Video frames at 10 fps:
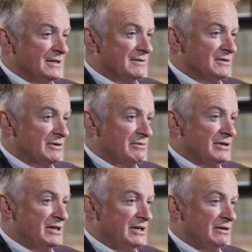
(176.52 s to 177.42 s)
So
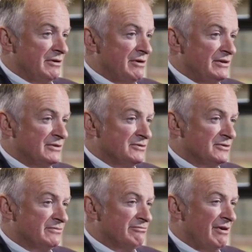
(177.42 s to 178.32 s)
we're in
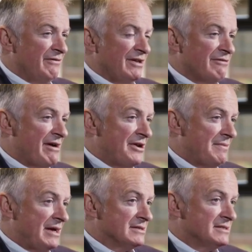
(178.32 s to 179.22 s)
sort of roughly around
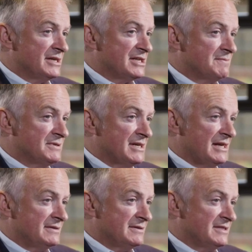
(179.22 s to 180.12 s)
about
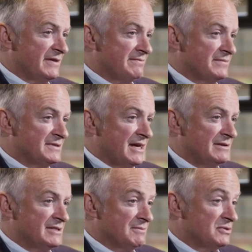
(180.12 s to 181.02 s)
6% to
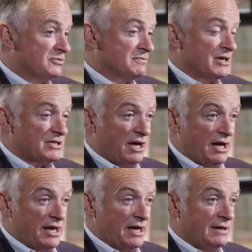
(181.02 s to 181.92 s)
7%. Some stores much
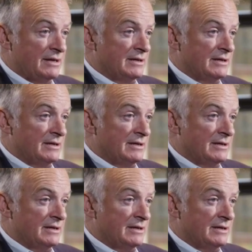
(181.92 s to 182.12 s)
higher,